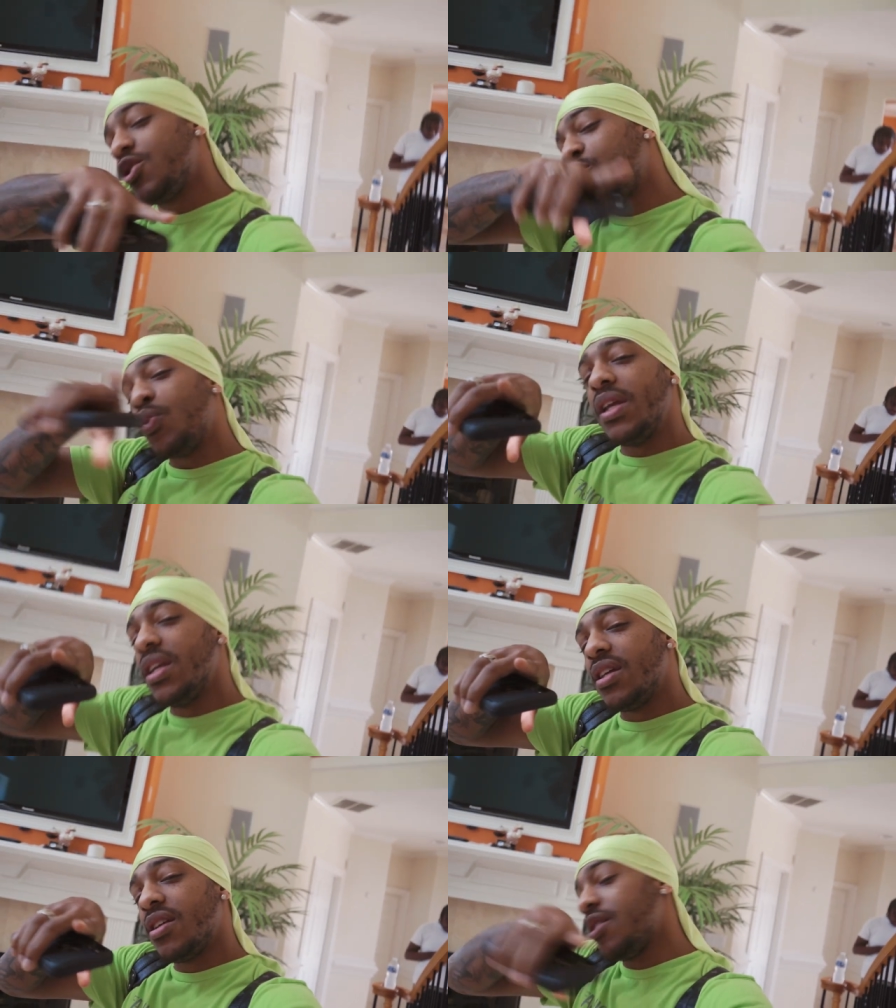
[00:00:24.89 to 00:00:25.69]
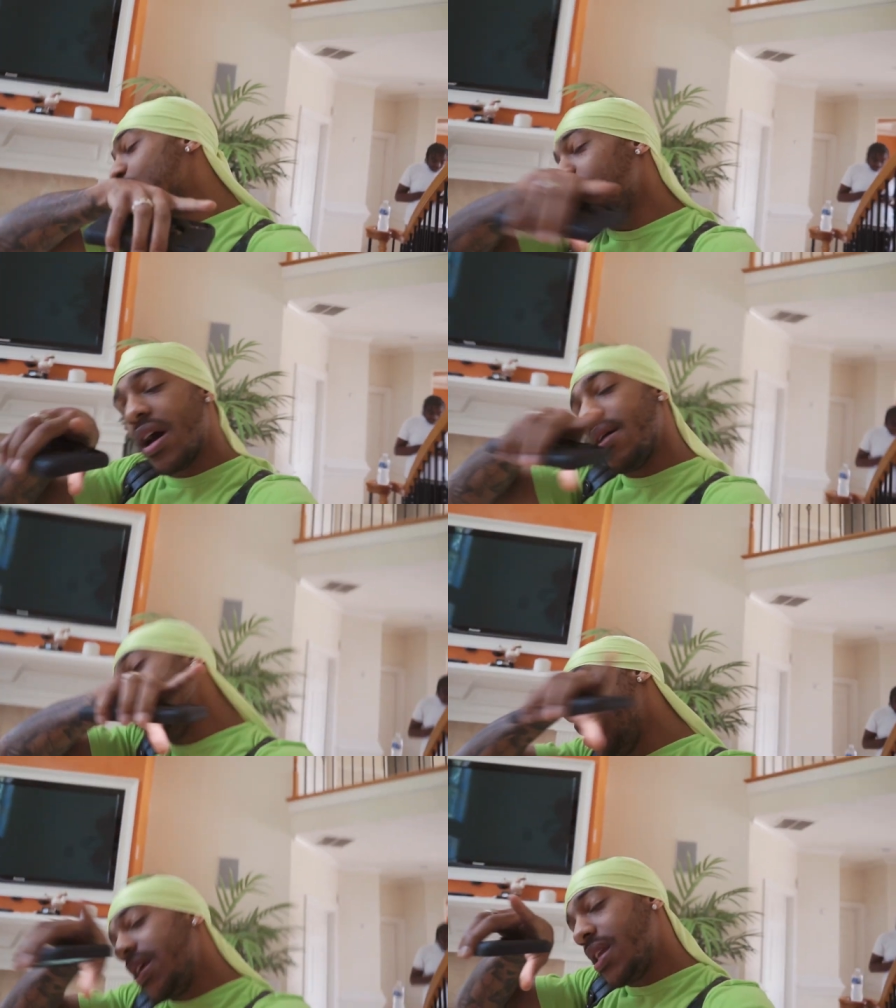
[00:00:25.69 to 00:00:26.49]
tweeted, who, you know what
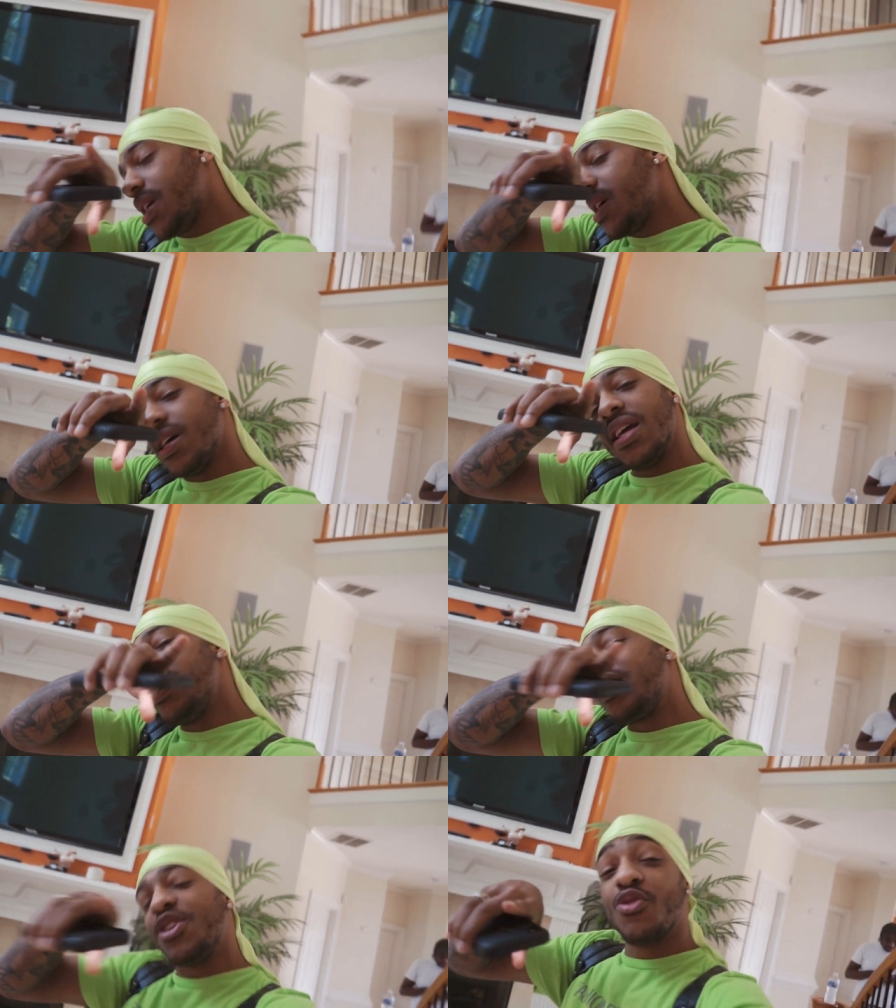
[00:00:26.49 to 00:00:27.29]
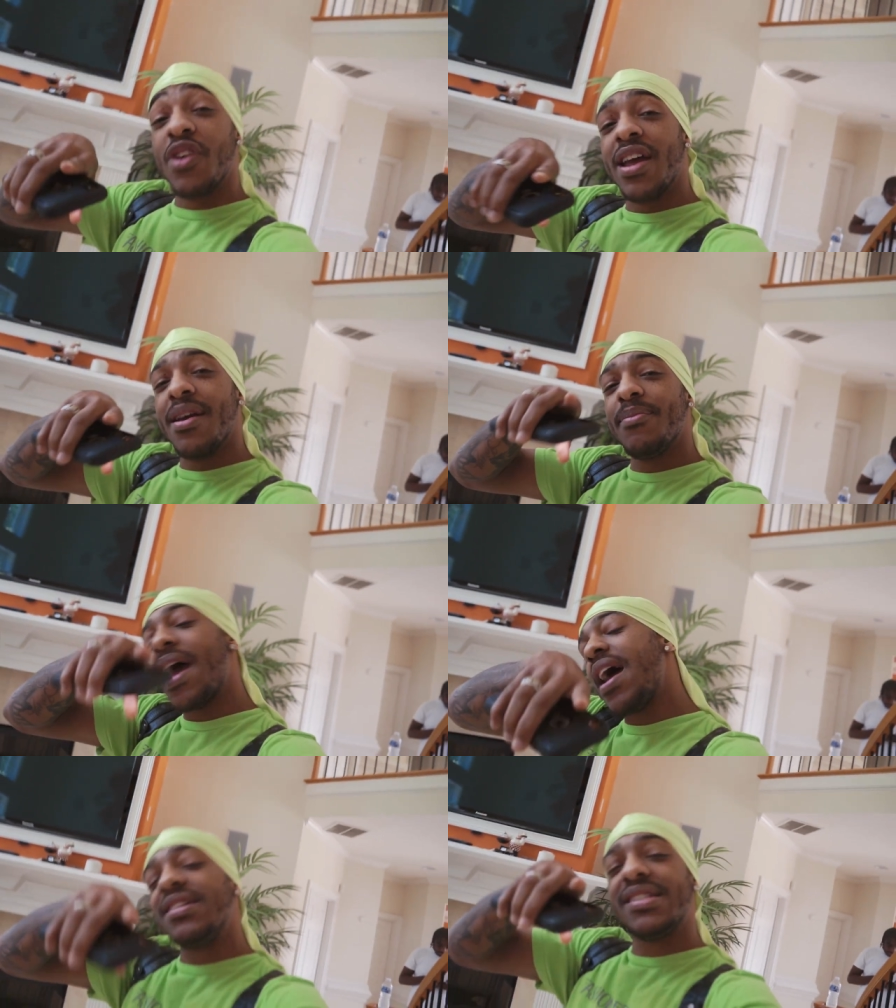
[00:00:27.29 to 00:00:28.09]
I mean, Instagram,
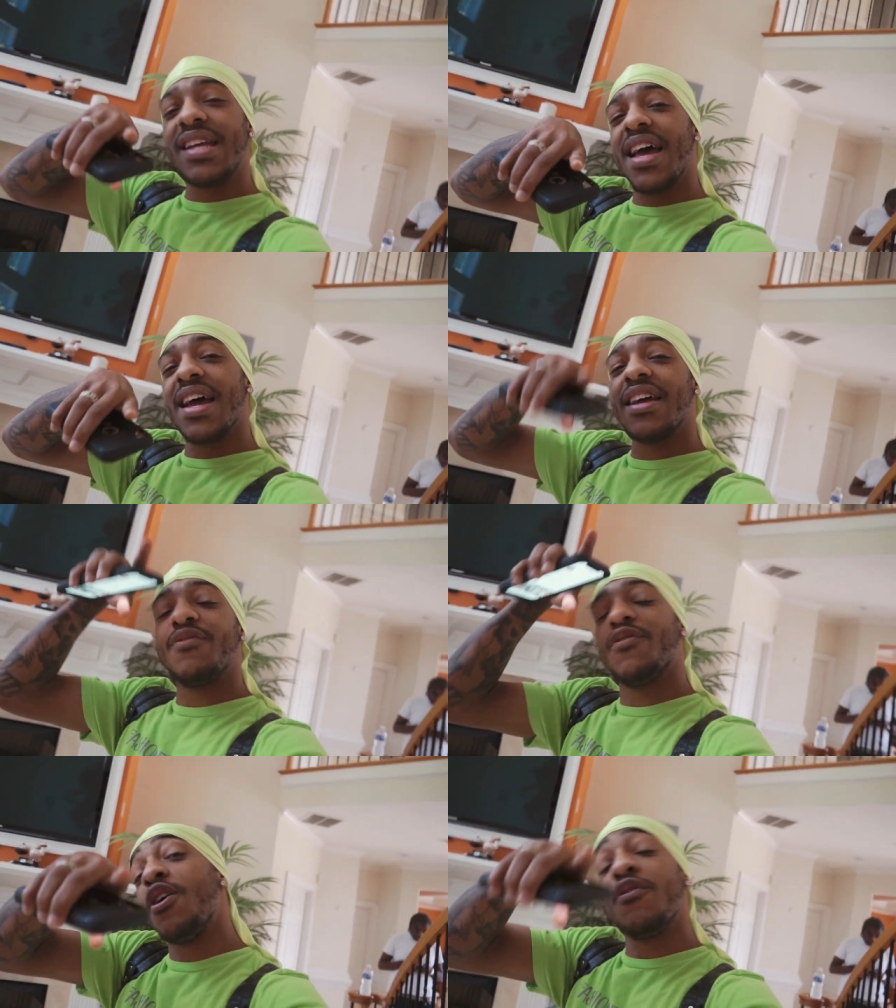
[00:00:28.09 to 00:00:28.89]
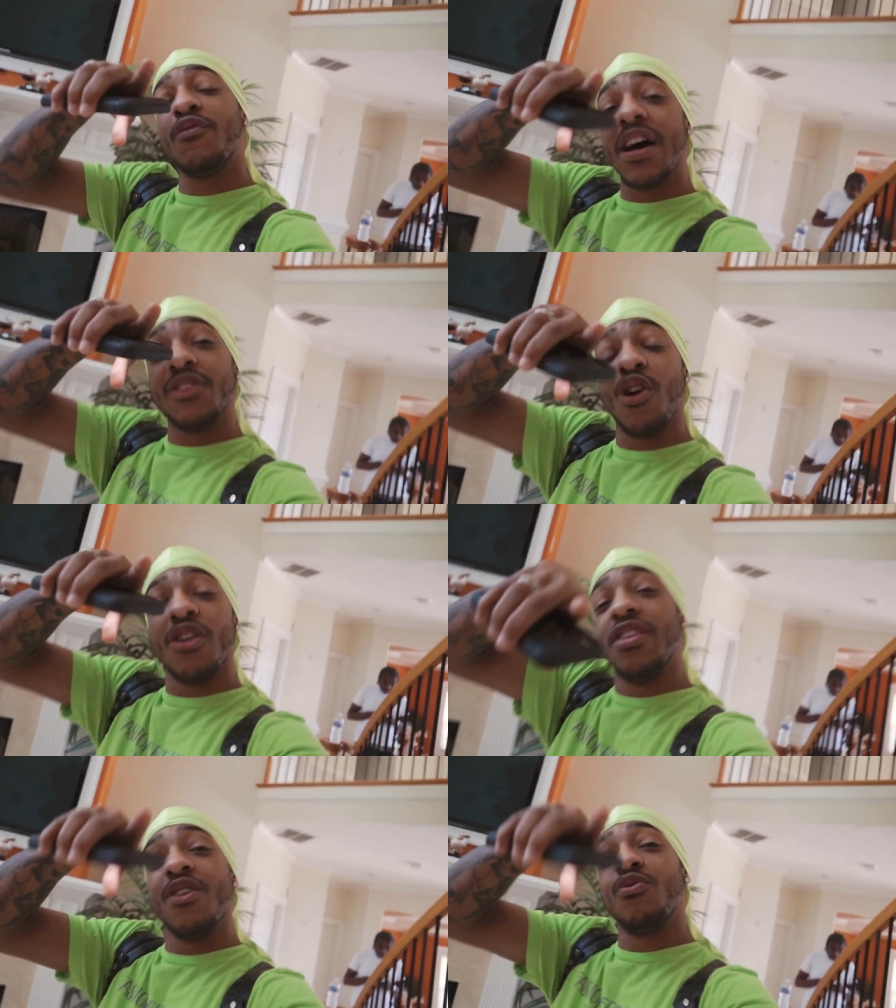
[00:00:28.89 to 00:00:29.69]
hashtag, verified
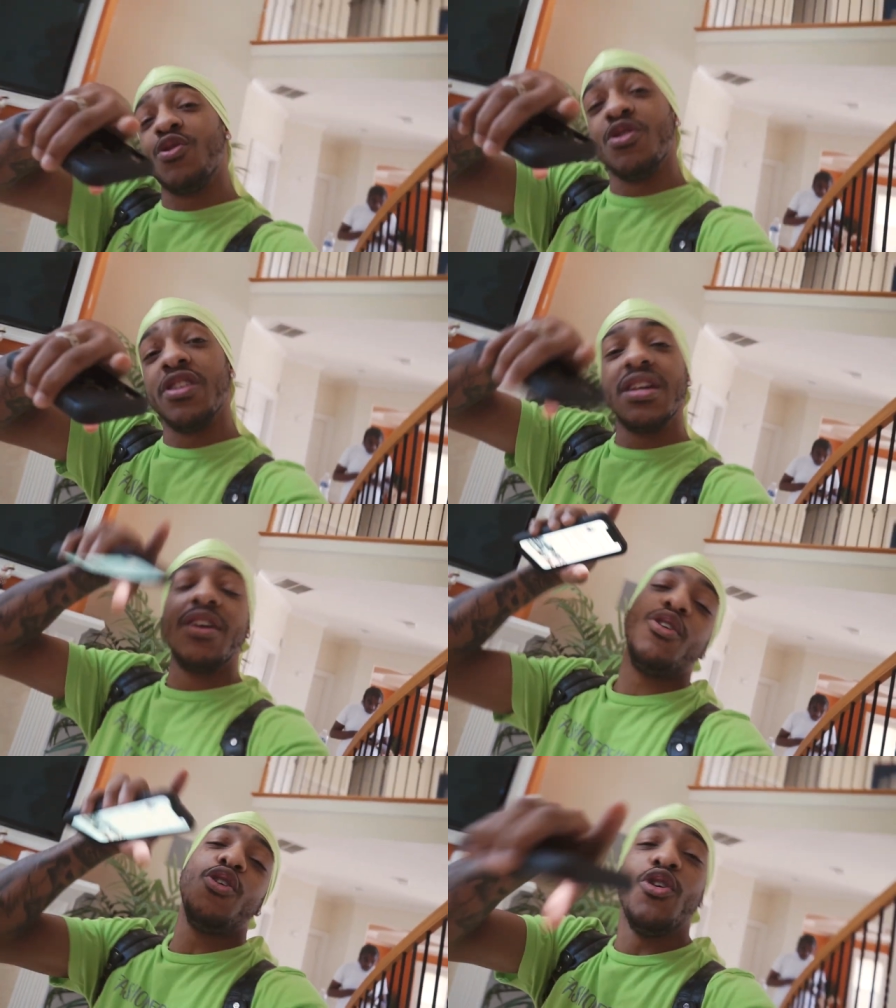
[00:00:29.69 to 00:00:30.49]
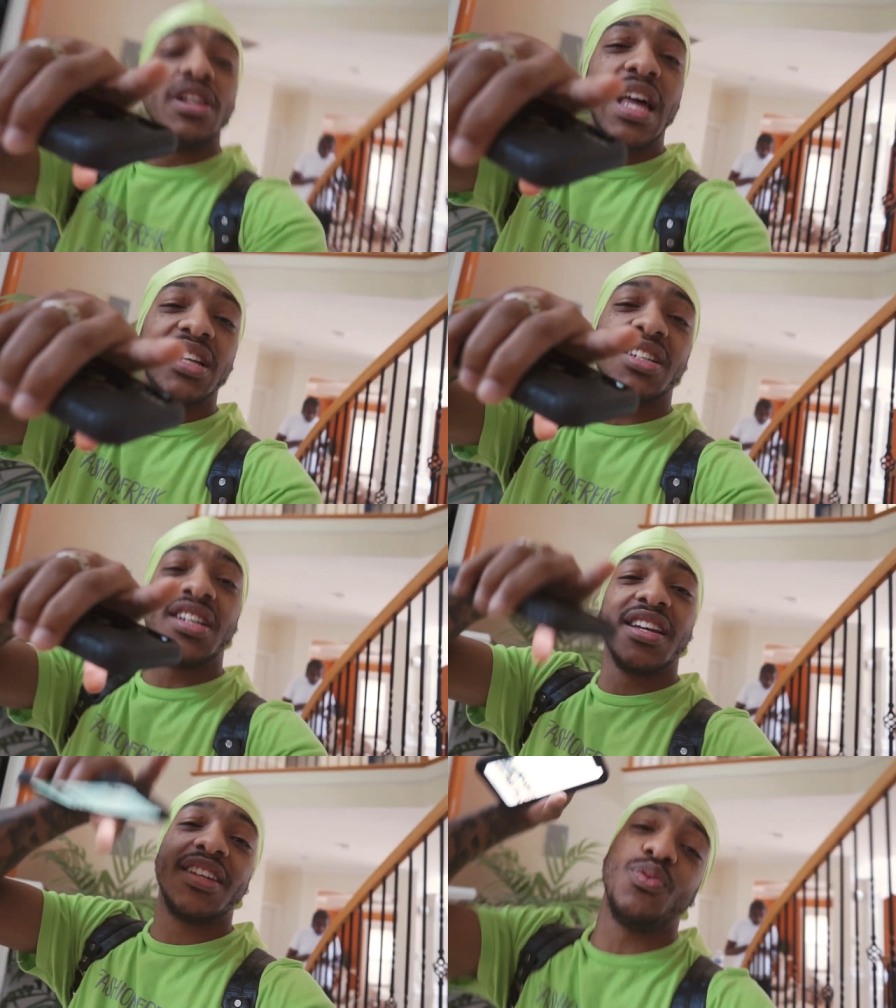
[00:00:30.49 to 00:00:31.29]
Darnell Roy, all that
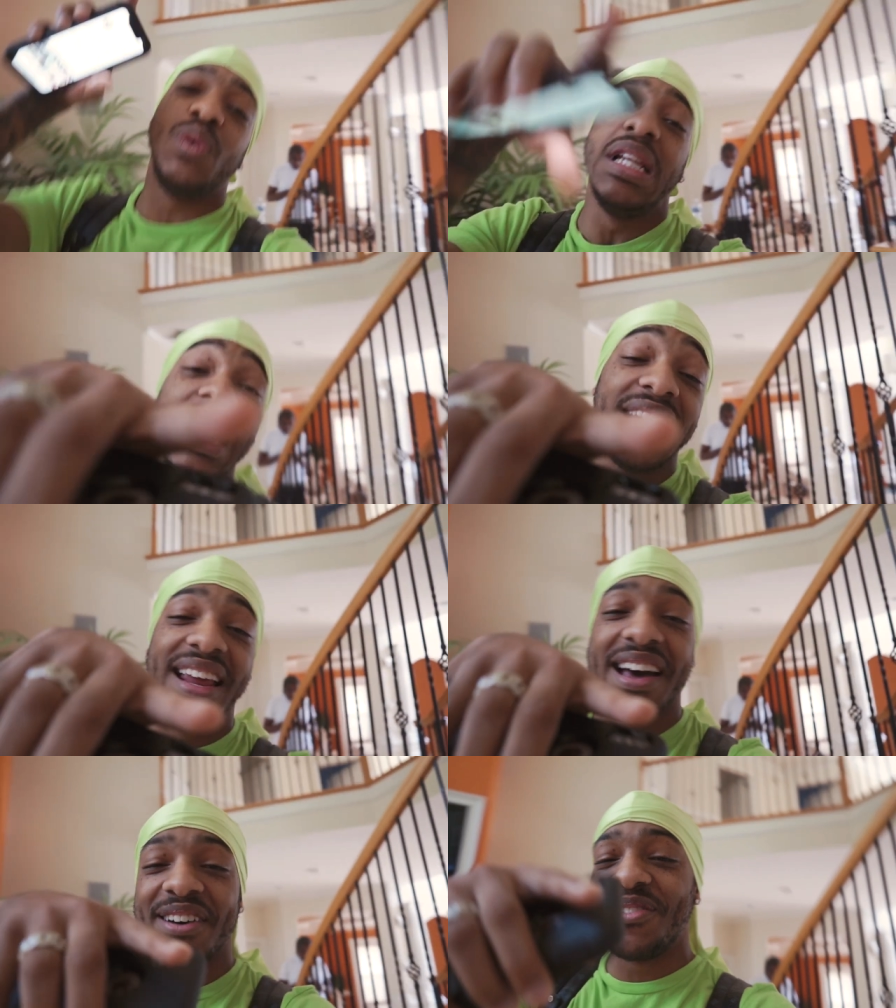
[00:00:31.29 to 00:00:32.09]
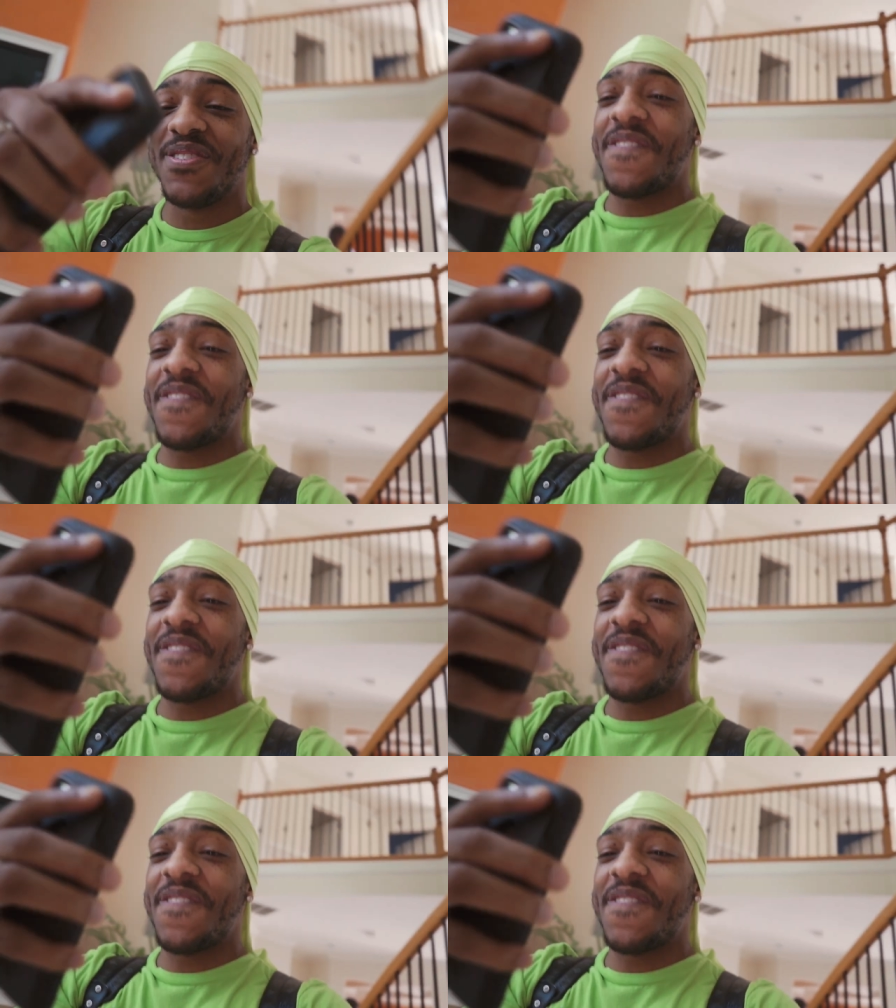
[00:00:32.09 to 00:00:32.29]
shit, because we lit now.